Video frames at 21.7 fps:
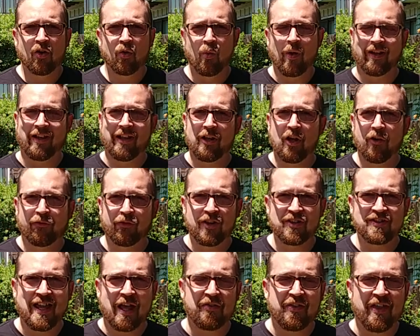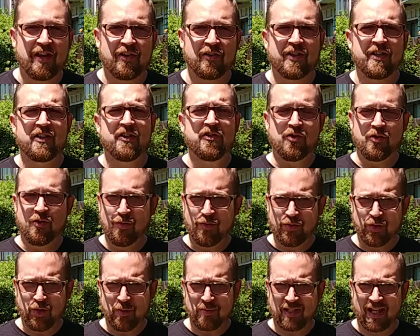Well, hello friends out there in
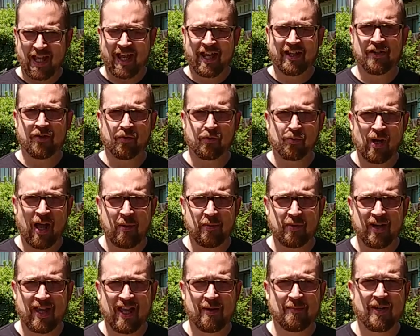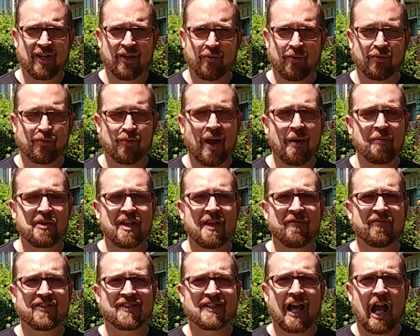YouTube land. Robert Ham here with Robert
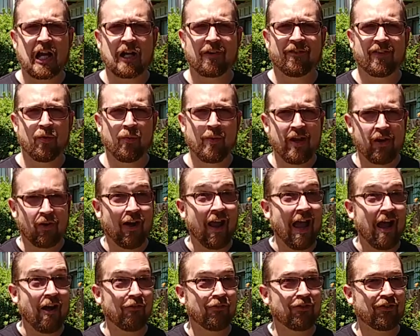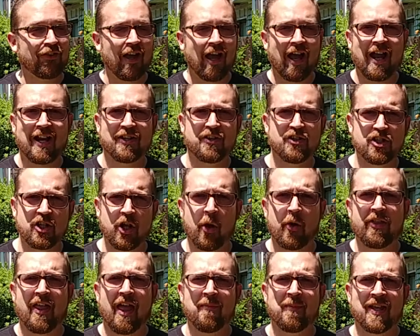Ham Photography. We are outside, and you know
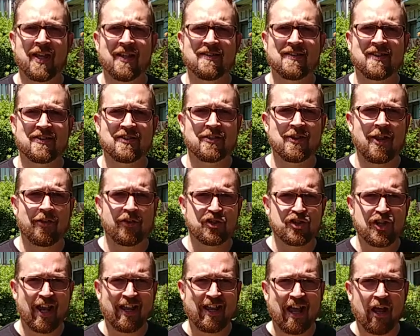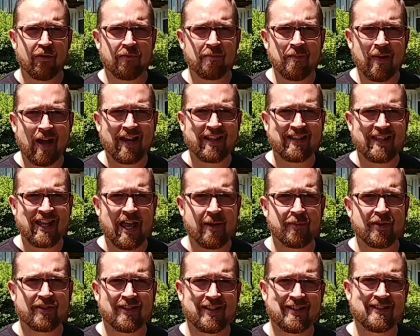what that means. It's another check out my
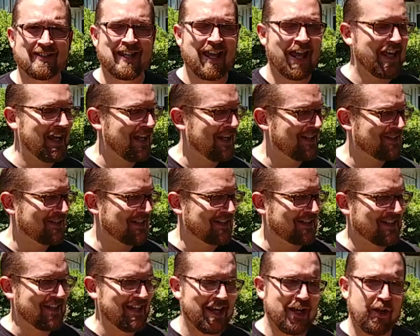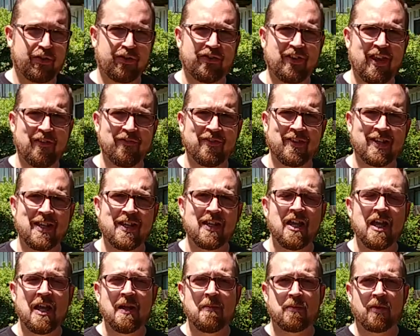camera. Today, it's the TL70
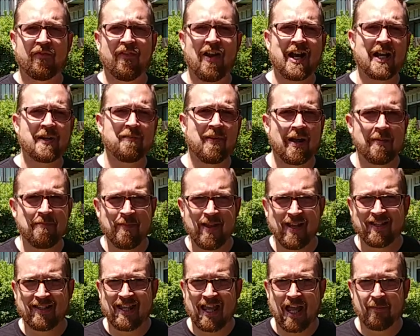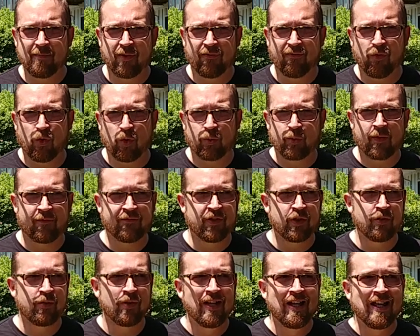provided by Mint Camera for
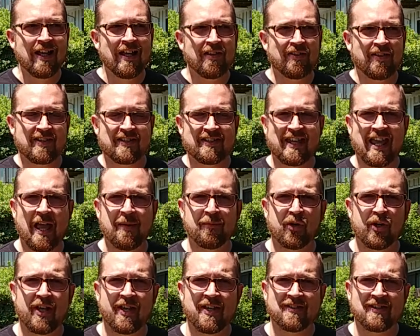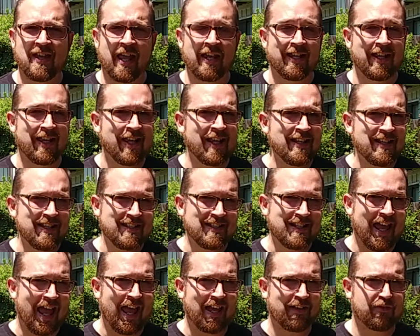review. This camera is an
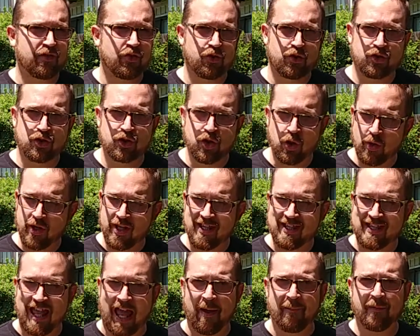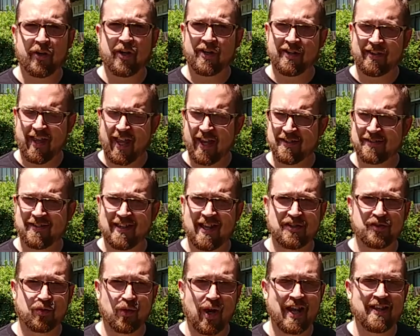Instax shooting camera. Yes,
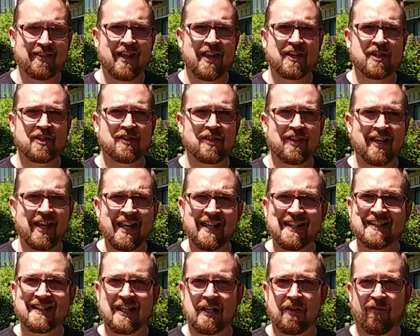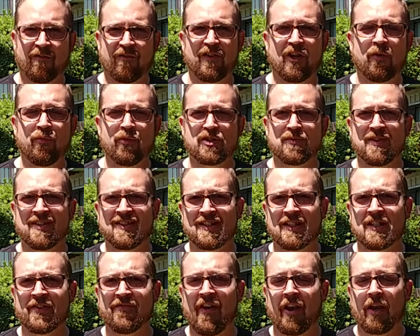that's right. That is instant film, which means
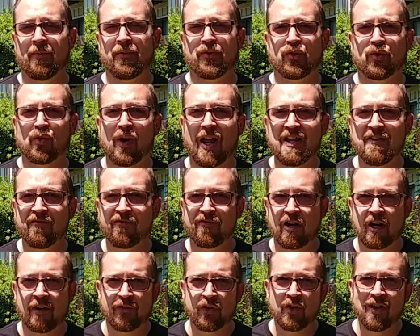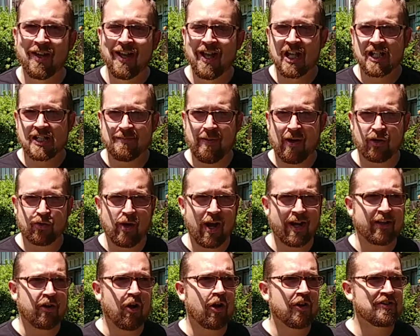it develops right in front of you. It's about
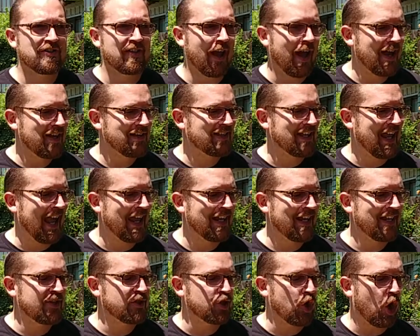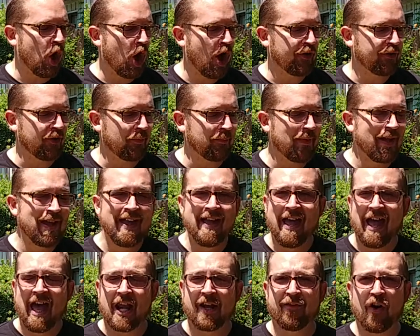credit card size, and it is awesome.
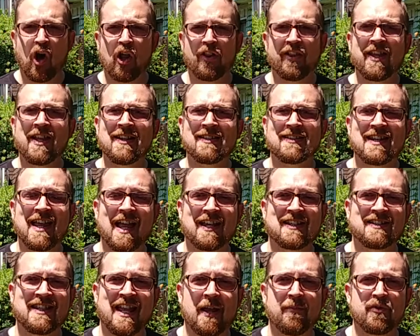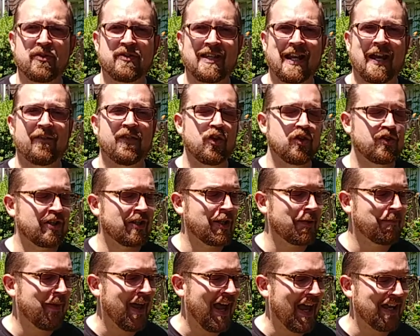Out of all the Instax cameras that I've used in
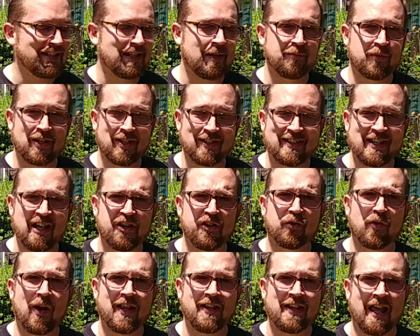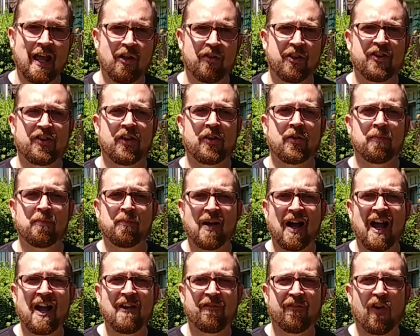the past, I'm going to tell you right now, this is
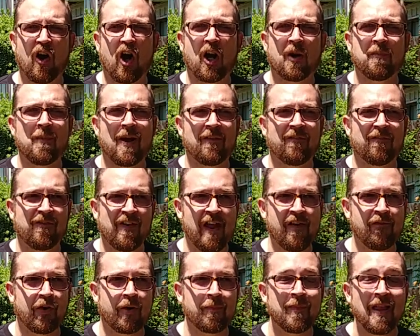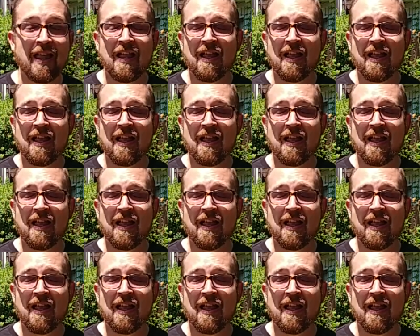by far my favorite.